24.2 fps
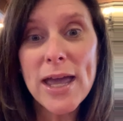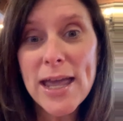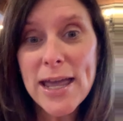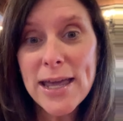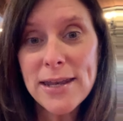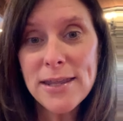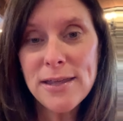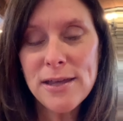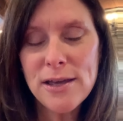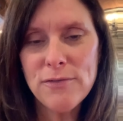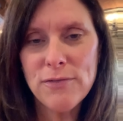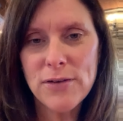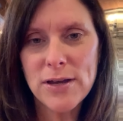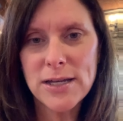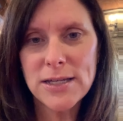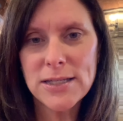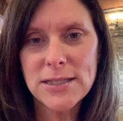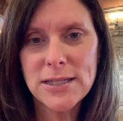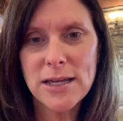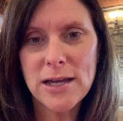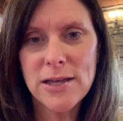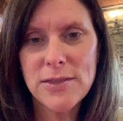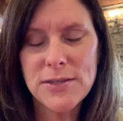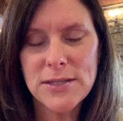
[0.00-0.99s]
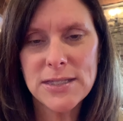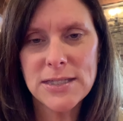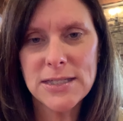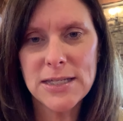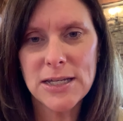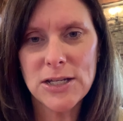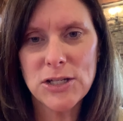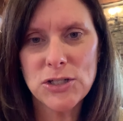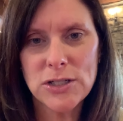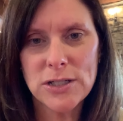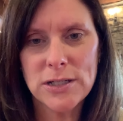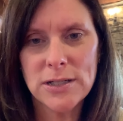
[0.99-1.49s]
any of us on this
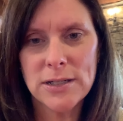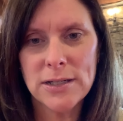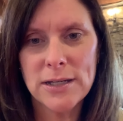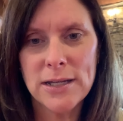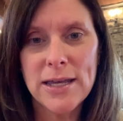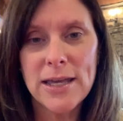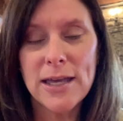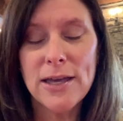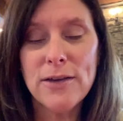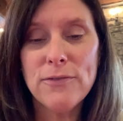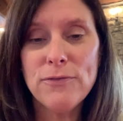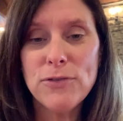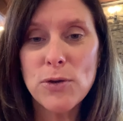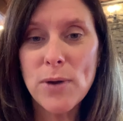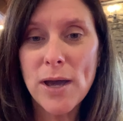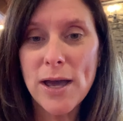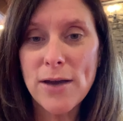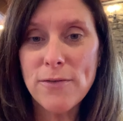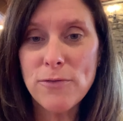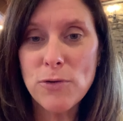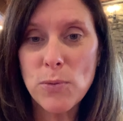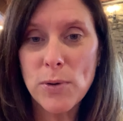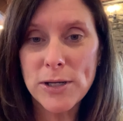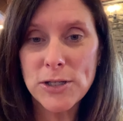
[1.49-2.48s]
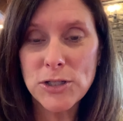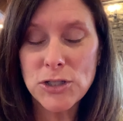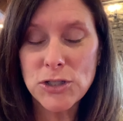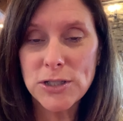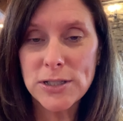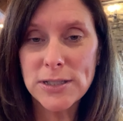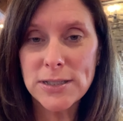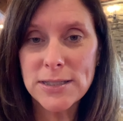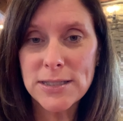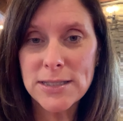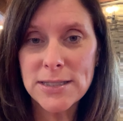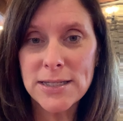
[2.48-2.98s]
session if you have
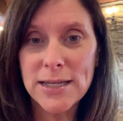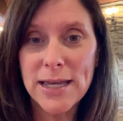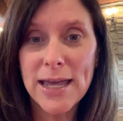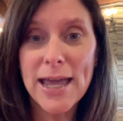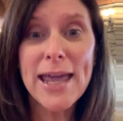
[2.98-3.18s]
questions,